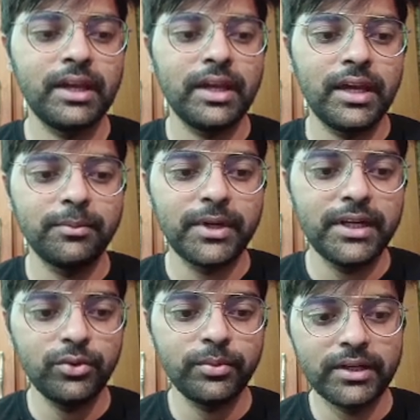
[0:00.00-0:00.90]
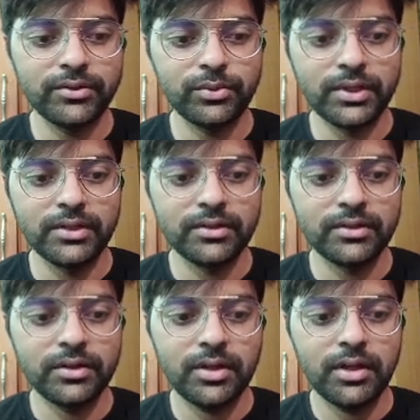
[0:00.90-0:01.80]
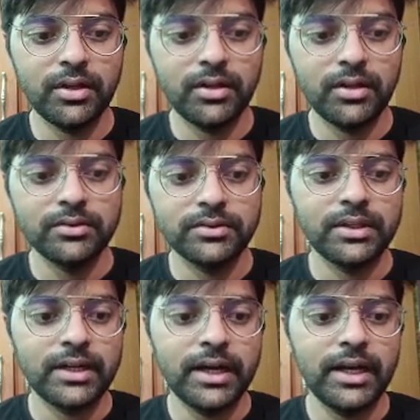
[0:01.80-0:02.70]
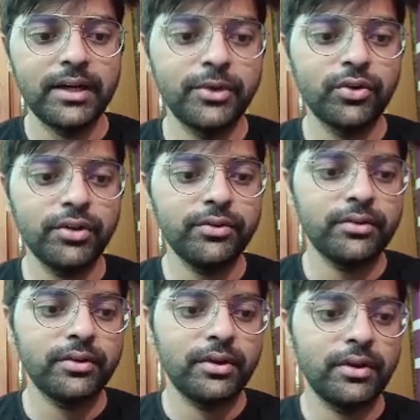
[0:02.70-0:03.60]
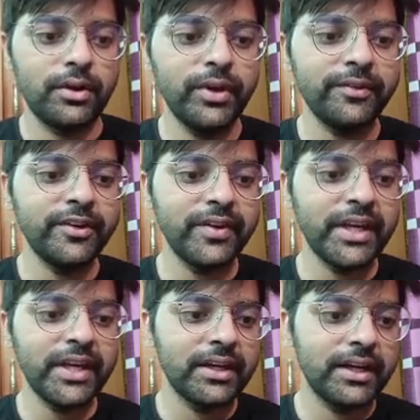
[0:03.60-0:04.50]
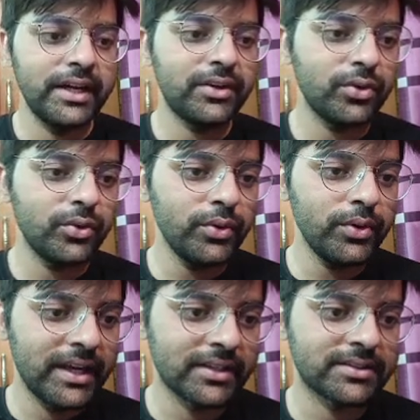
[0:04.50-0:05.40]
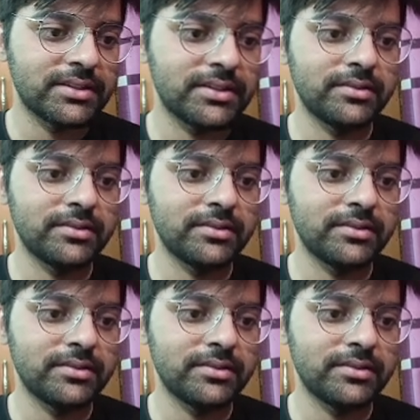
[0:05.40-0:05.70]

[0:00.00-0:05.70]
n by 2 minus 1, right? Because we have given 8 to Lx,